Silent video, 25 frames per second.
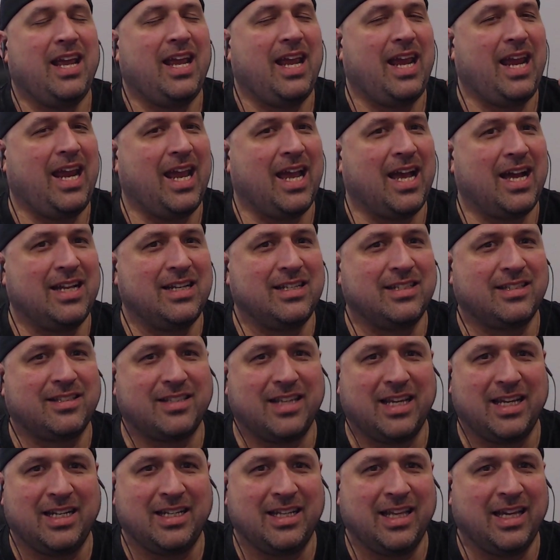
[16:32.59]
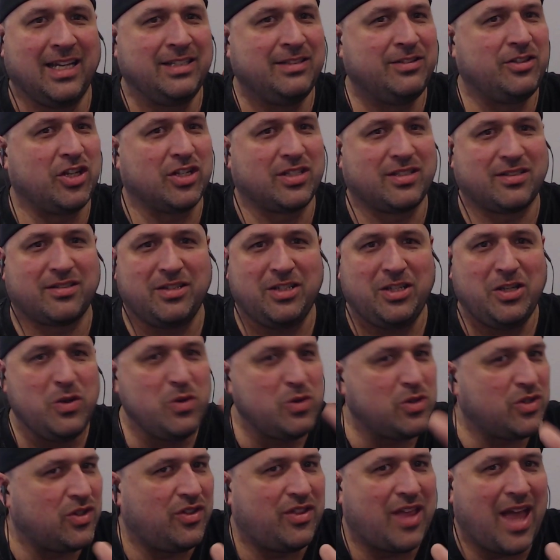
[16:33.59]
and then just
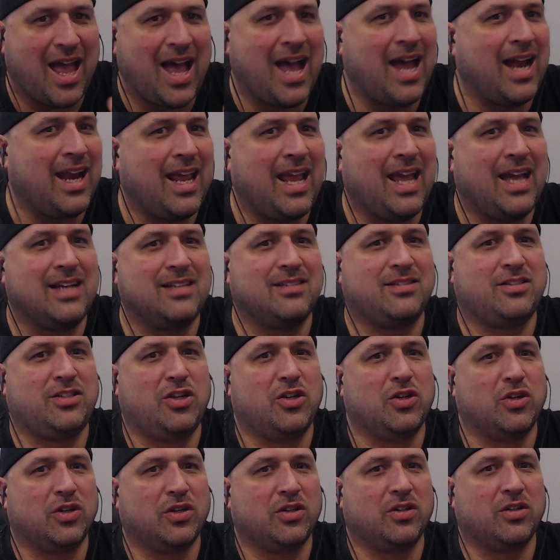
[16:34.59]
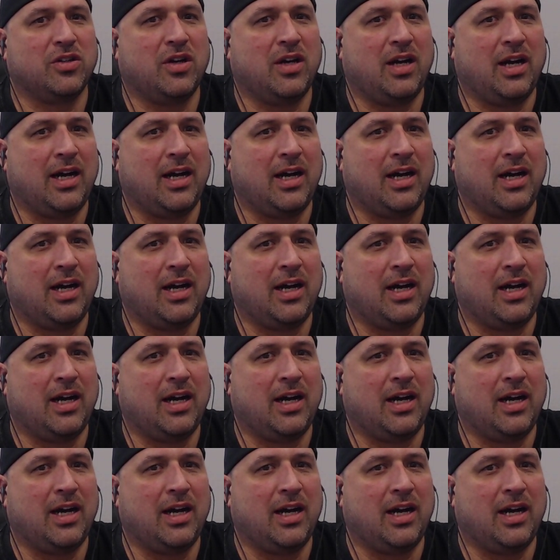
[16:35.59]
use that as your